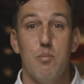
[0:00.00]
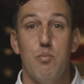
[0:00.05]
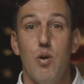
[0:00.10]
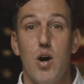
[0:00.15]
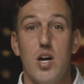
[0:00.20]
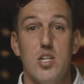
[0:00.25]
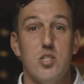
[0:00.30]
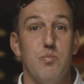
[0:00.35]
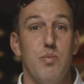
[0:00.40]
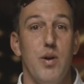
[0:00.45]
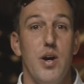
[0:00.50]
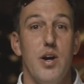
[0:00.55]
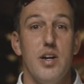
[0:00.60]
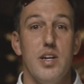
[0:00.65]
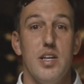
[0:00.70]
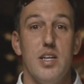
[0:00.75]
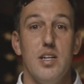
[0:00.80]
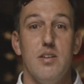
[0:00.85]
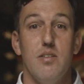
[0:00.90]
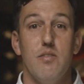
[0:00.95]

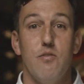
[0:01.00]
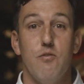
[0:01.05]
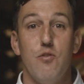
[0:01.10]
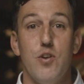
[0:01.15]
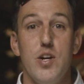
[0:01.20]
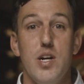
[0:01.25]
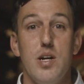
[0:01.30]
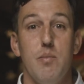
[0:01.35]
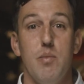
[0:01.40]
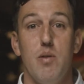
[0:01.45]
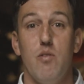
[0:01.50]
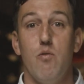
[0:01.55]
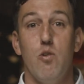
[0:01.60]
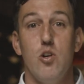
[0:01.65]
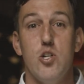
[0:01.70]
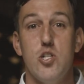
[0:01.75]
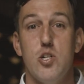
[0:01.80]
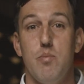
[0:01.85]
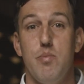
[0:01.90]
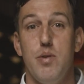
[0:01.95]
prosperity, and freedom of
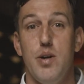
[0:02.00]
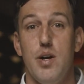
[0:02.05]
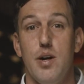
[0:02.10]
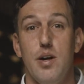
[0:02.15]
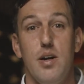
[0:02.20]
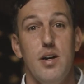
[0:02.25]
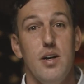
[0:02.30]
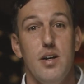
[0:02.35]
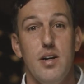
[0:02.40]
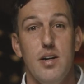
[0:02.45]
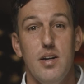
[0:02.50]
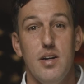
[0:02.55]
worship here.